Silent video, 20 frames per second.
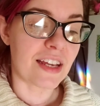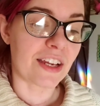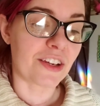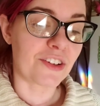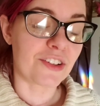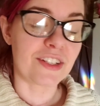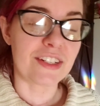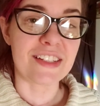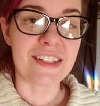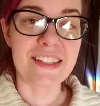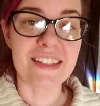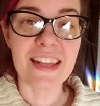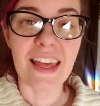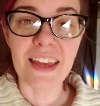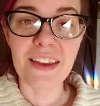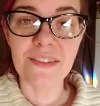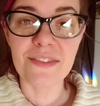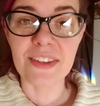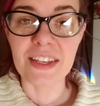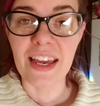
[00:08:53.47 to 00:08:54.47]
I couldn't
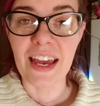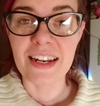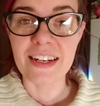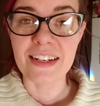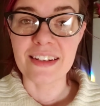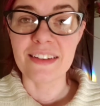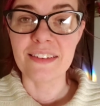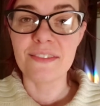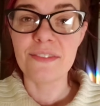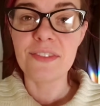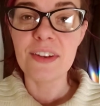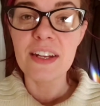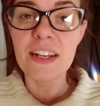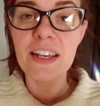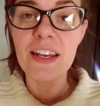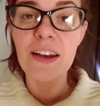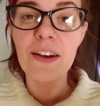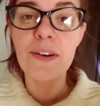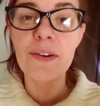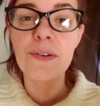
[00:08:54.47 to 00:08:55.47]
save the edited
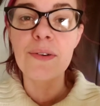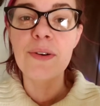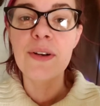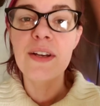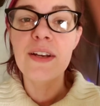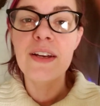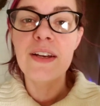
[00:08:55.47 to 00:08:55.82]
video.